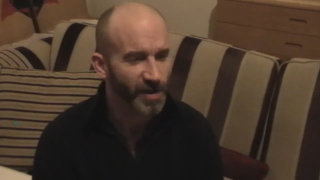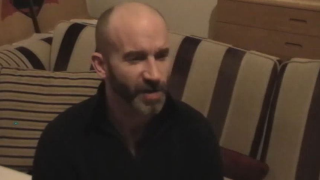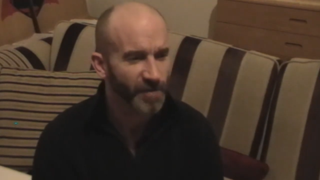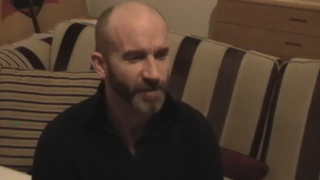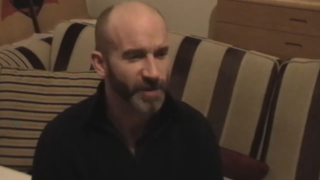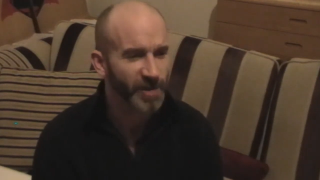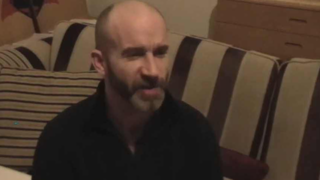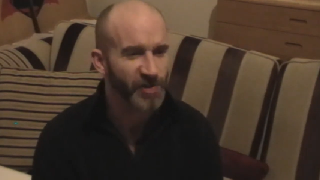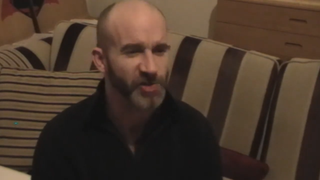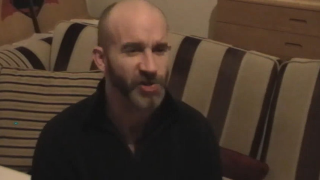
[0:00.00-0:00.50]

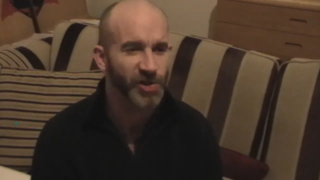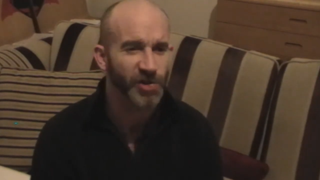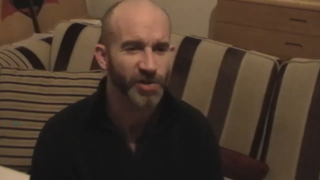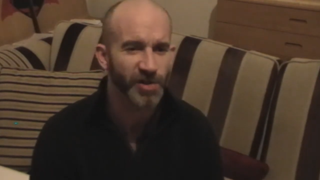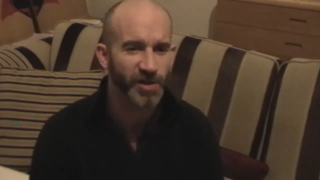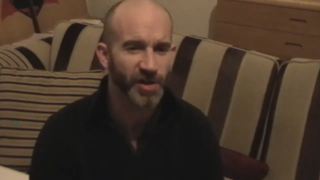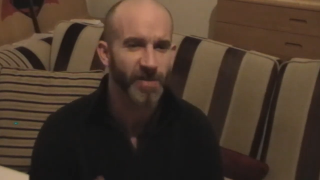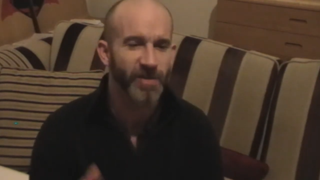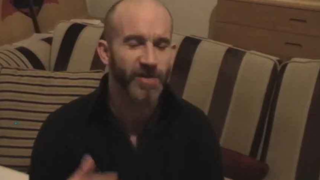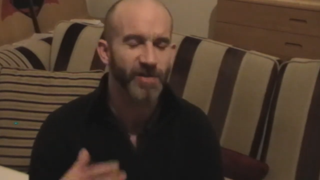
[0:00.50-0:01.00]
because
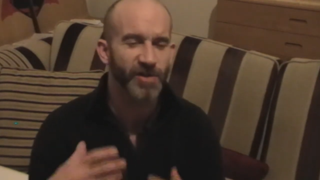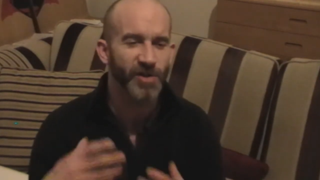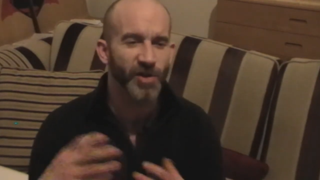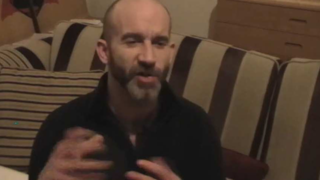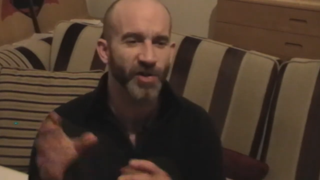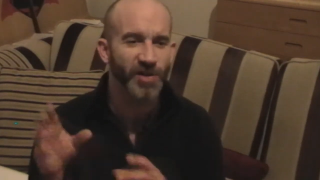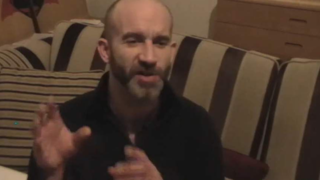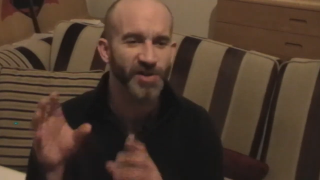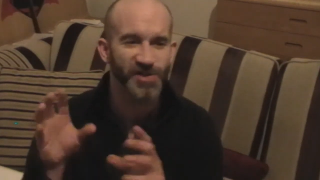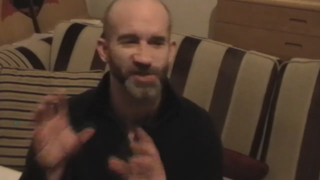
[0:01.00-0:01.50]
you
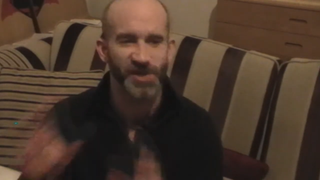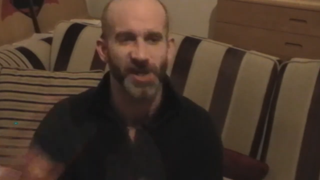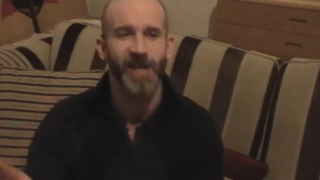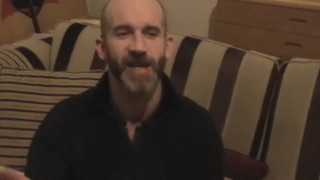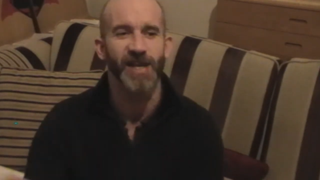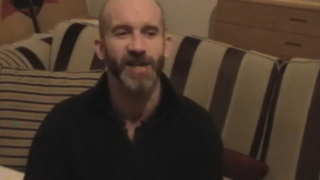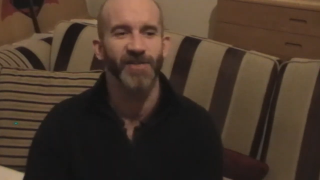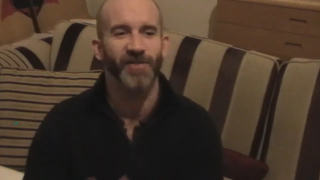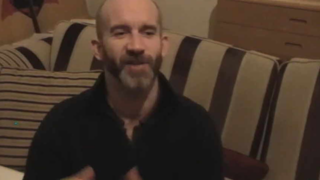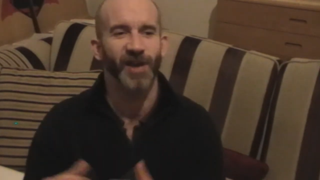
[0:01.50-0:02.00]
can
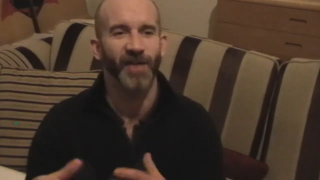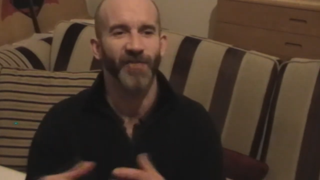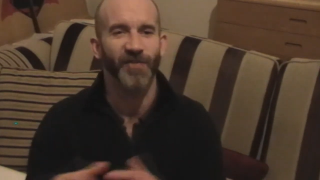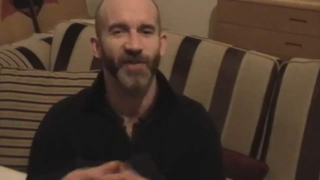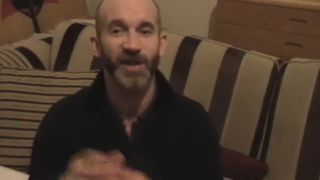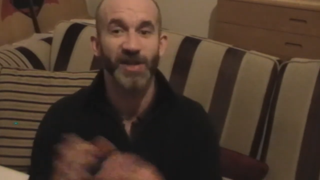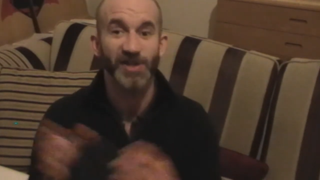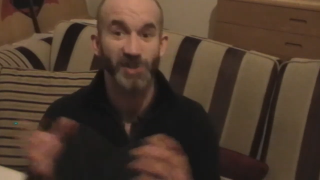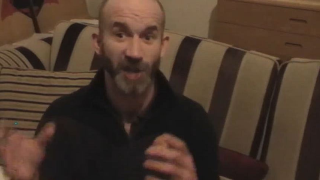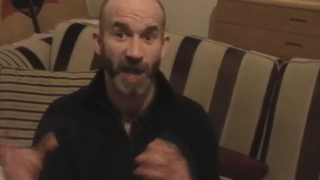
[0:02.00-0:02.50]
see that
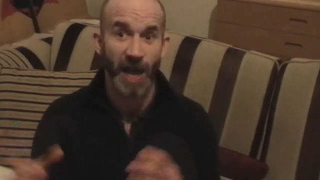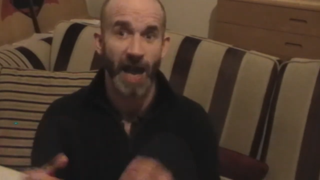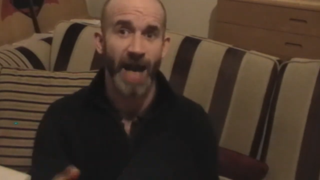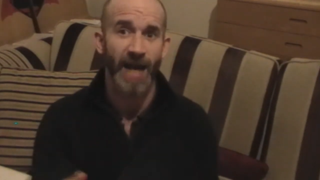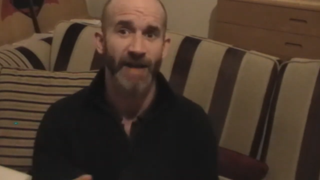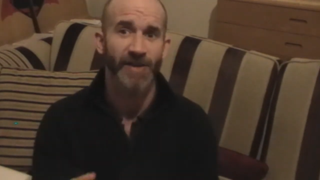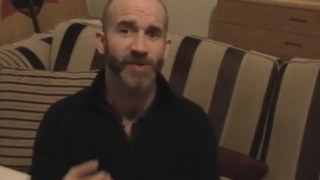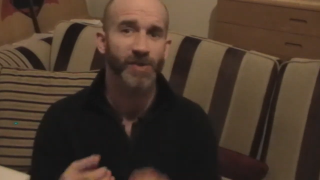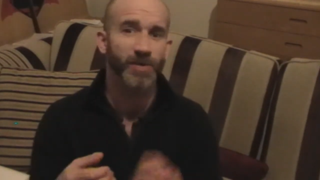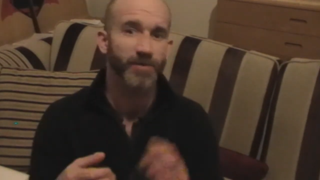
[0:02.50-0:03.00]
these
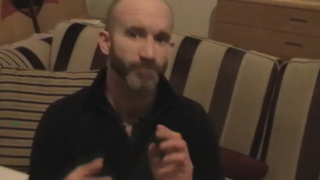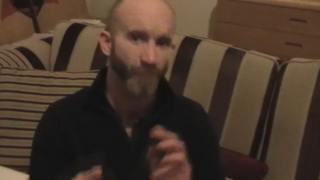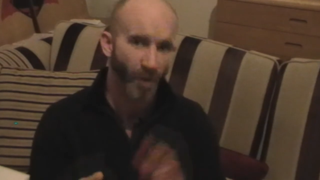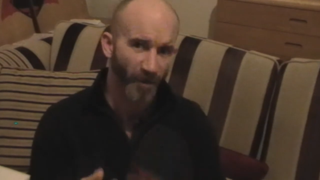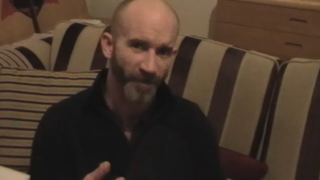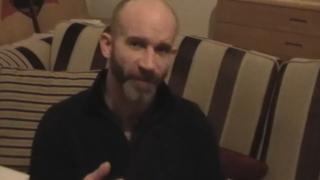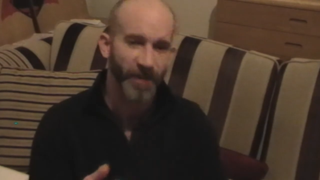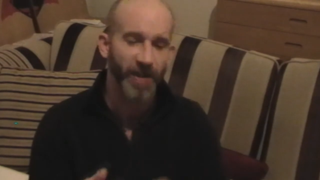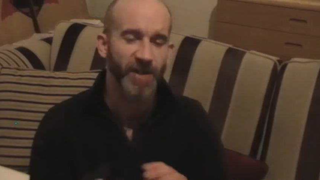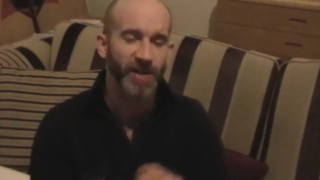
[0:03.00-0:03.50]
guys,
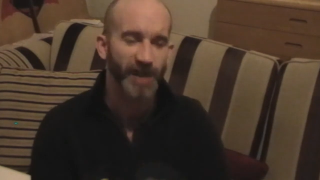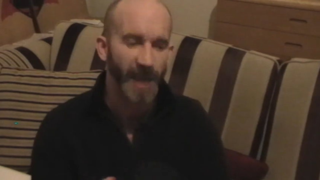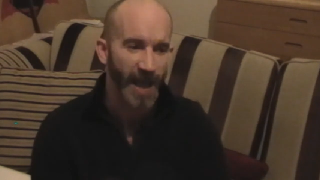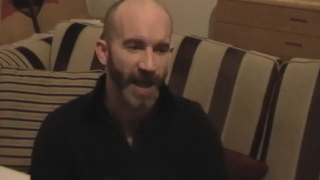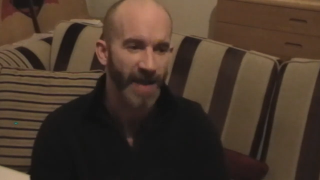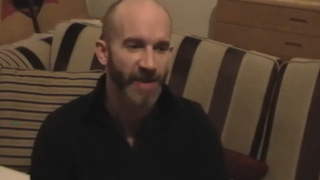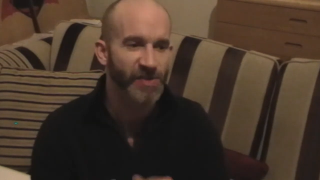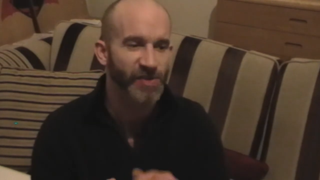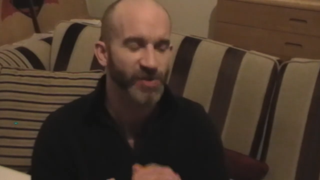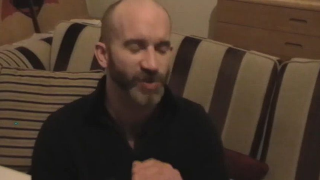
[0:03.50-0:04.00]
Moffat,
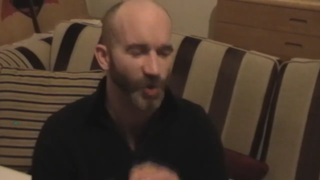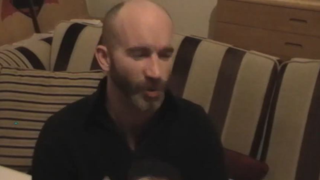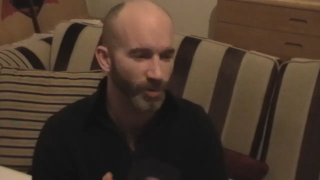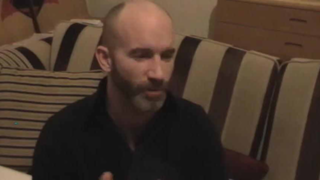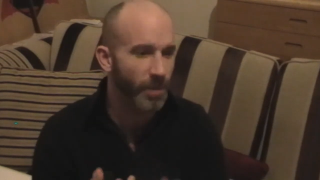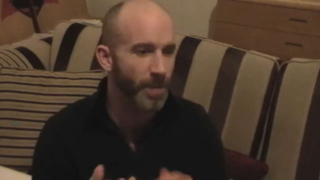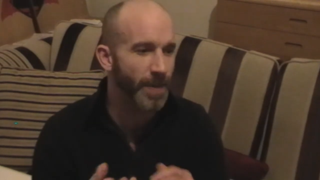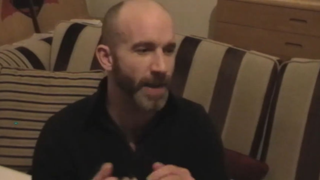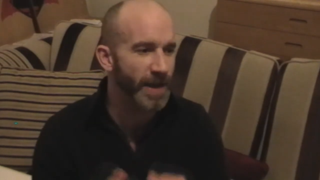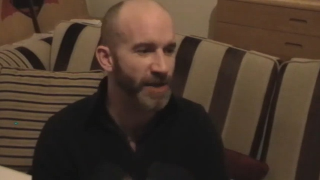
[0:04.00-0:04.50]
Gatiss,
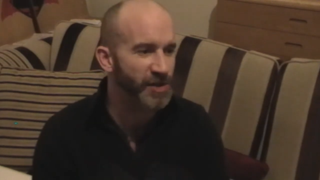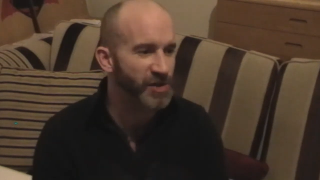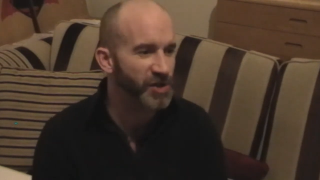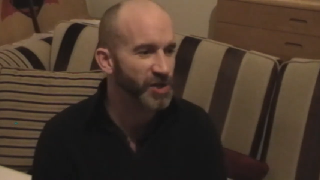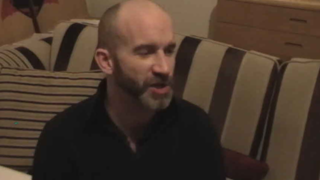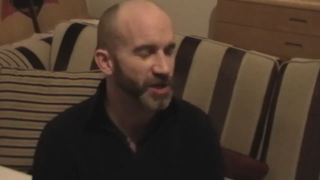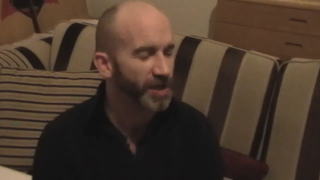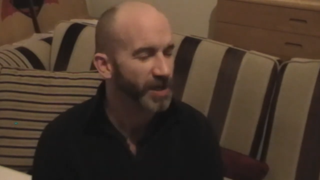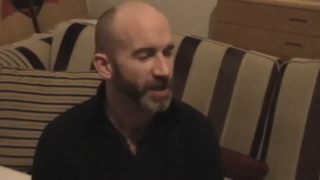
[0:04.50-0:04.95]
Cumberbatch,